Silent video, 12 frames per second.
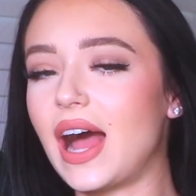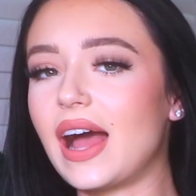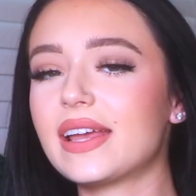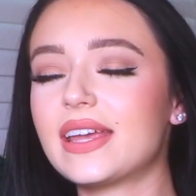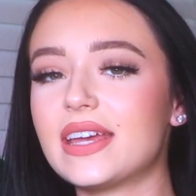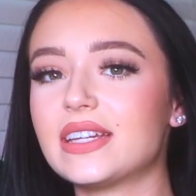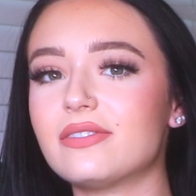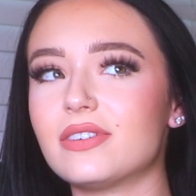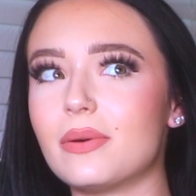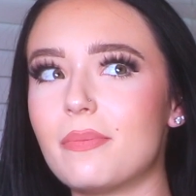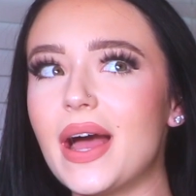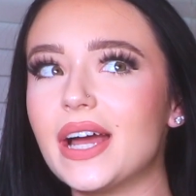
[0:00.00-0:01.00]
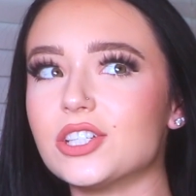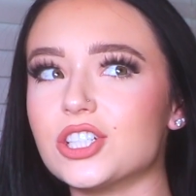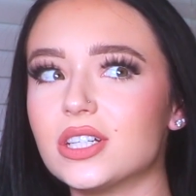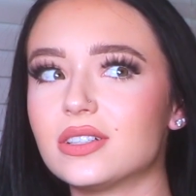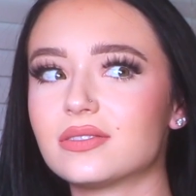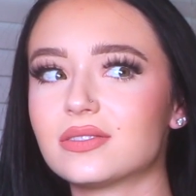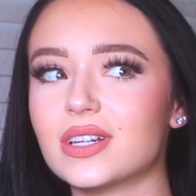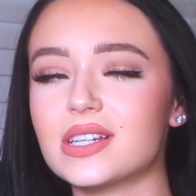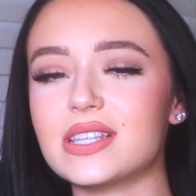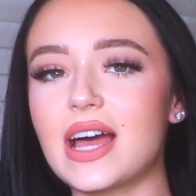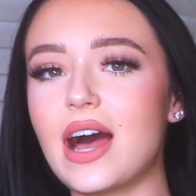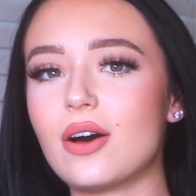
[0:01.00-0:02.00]
I can't even imagine,
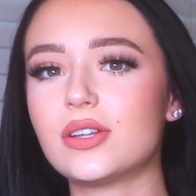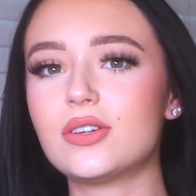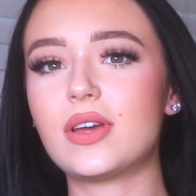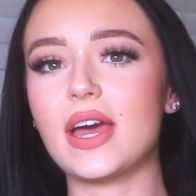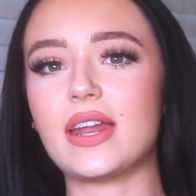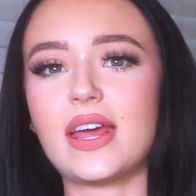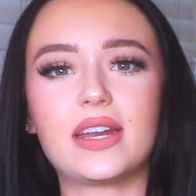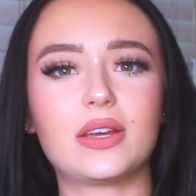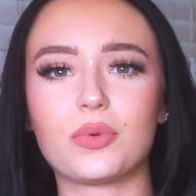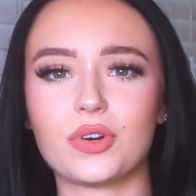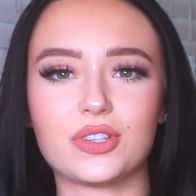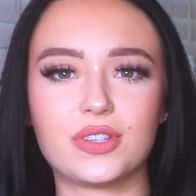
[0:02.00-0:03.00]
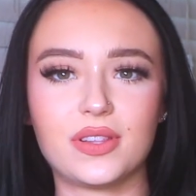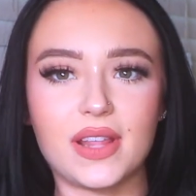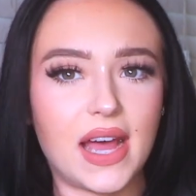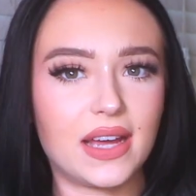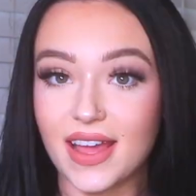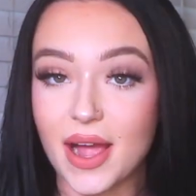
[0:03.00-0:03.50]
because how do you get any worse than that?